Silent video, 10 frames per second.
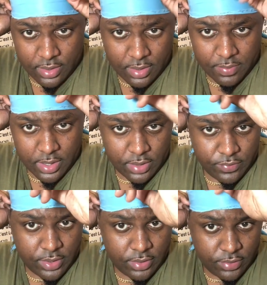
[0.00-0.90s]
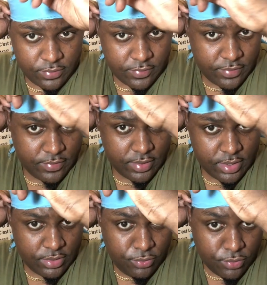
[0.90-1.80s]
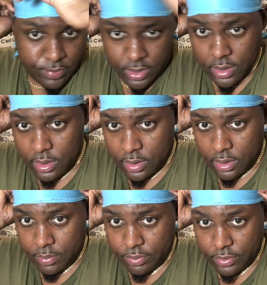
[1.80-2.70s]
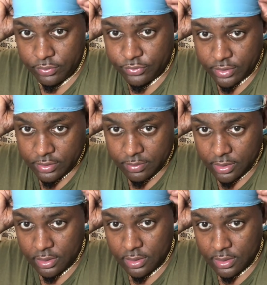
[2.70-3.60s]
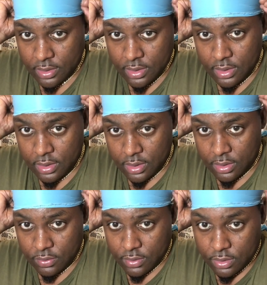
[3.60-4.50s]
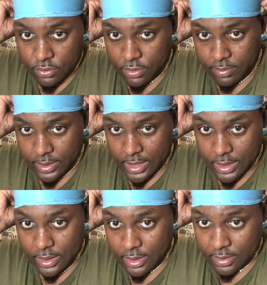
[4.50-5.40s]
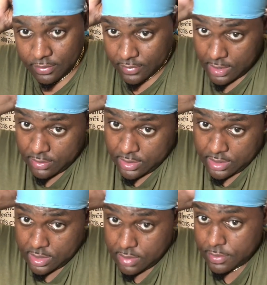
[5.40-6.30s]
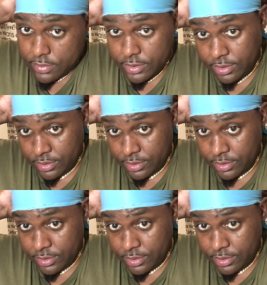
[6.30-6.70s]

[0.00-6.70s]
About a week or two of doing it, you'll be a pro, trust me. You can do it blindly without looking in the mirror.